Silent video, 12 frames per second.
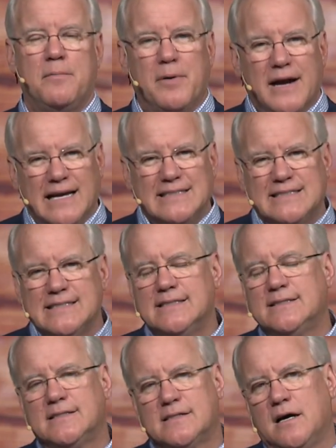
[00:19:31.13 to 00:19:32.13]
But I
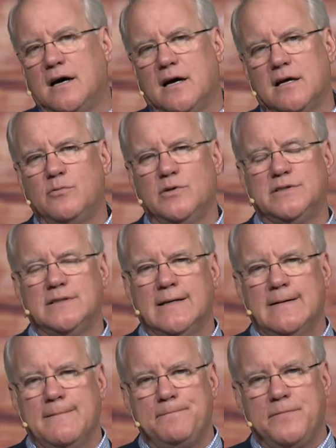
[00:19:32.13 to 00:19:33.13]
sensed God was
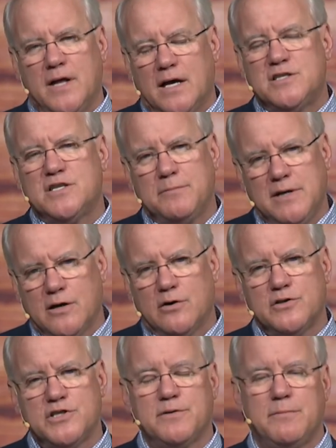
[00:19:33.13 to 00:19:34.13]
nudging me,
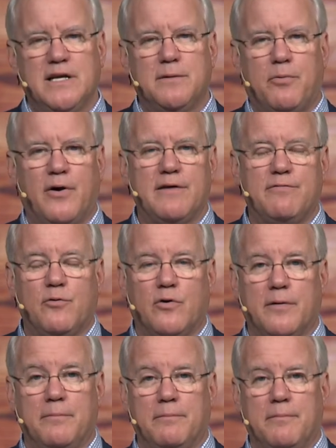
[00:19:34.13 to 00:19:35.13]
urging me to pray
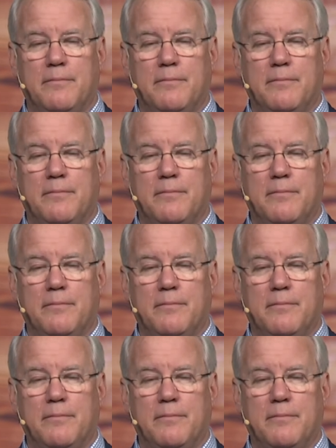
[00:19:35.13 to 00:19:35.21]
for him.